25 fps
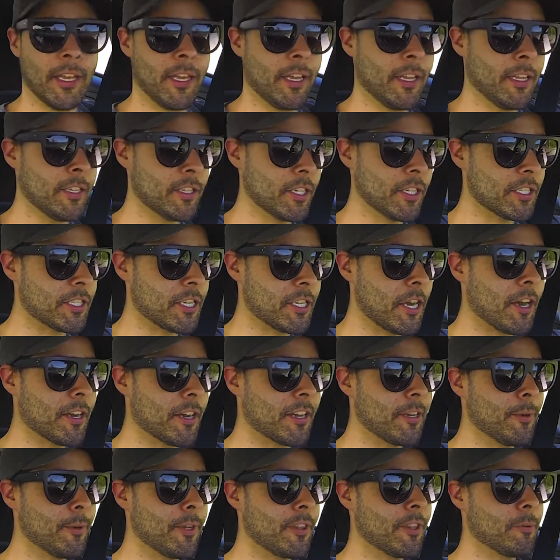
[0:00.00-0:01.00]
just talking
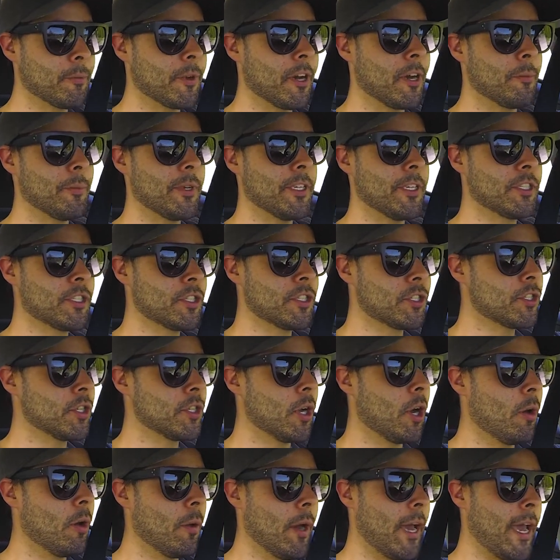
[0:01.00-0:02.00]
with him got me
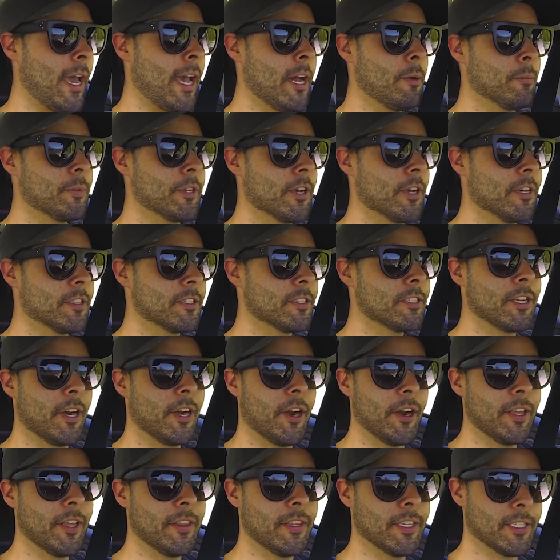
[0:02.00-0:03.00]
so amped on
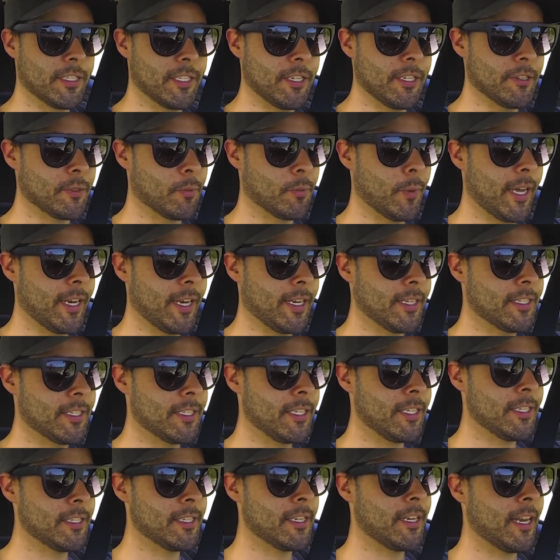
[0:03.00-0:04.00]
starting this year's wedding
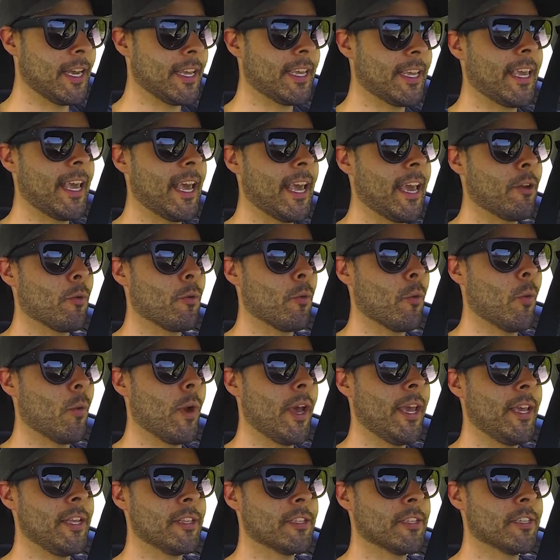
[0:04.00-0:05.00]
season. I can't
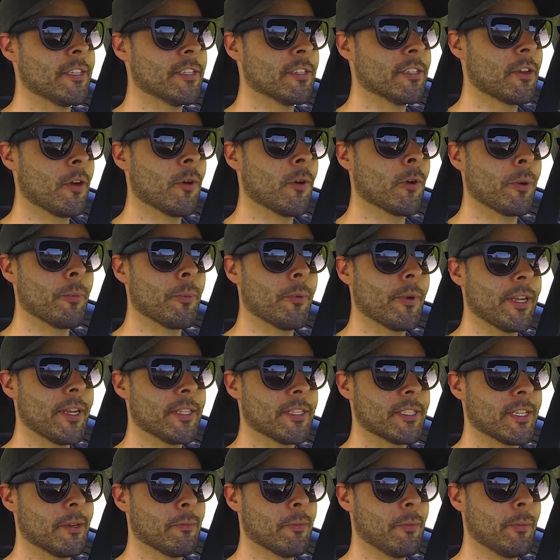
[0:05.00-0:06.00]
wait to incorporate
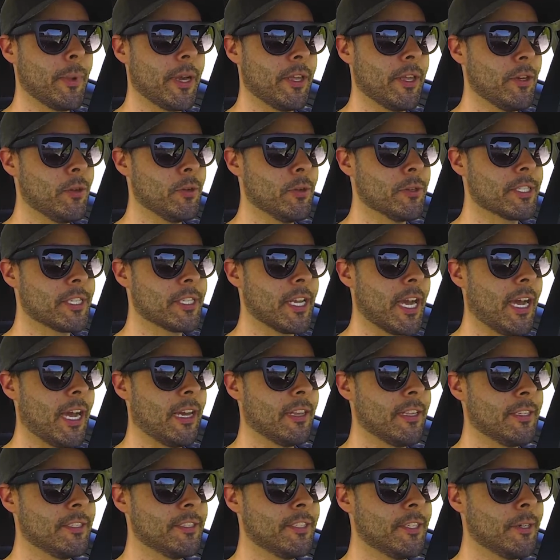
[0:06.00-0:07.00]
some of my new style
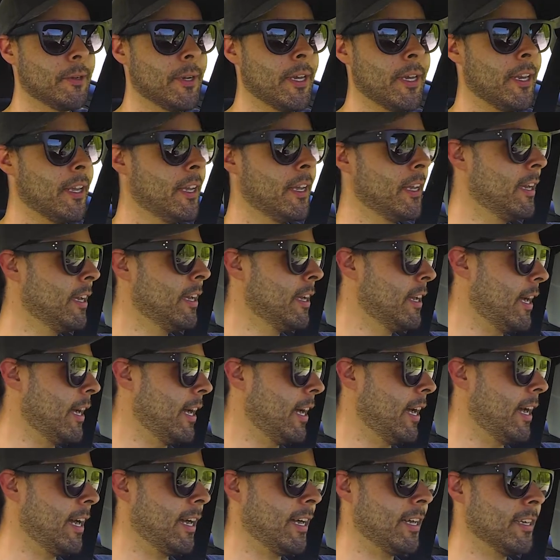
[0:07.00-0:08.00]
into it.
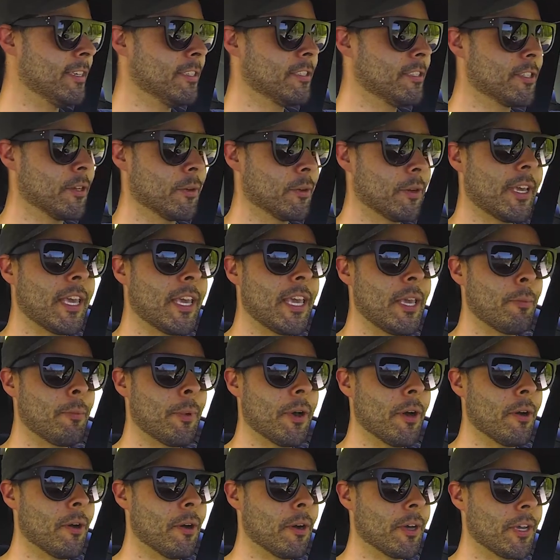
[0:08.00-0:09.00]
So keep
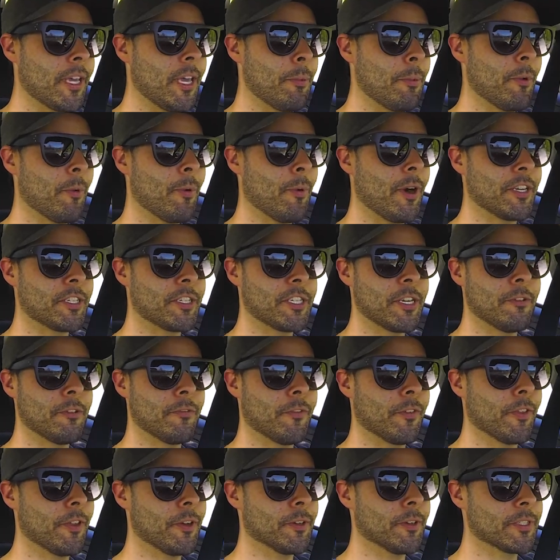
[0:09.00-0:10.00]
a watch out for
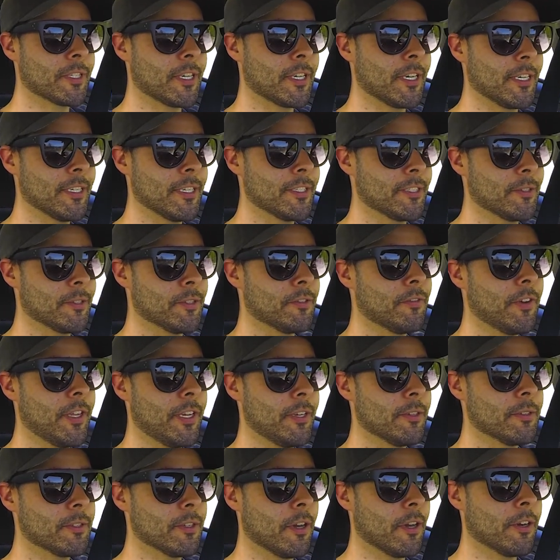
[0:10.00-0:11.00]
those, because those
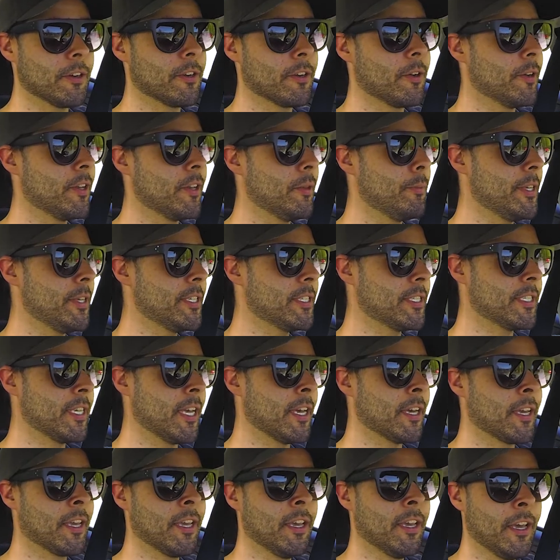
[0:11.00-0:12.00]
videos are going to be sick.
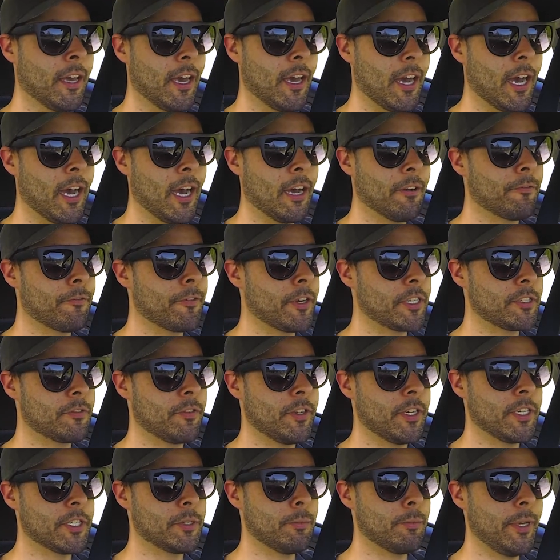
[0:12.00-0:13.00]

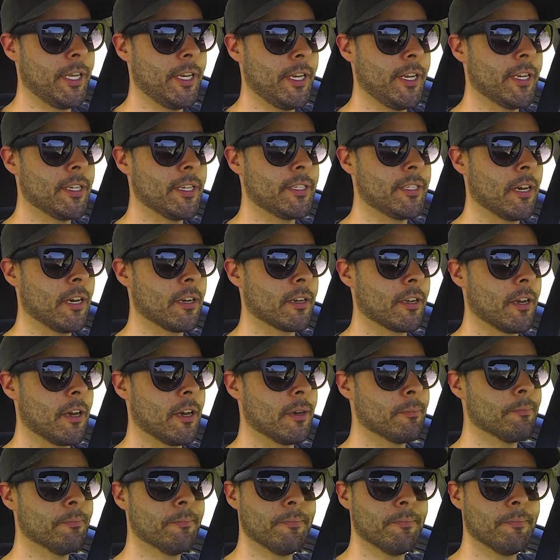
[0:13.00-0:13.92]
Freshfinishmedia.com.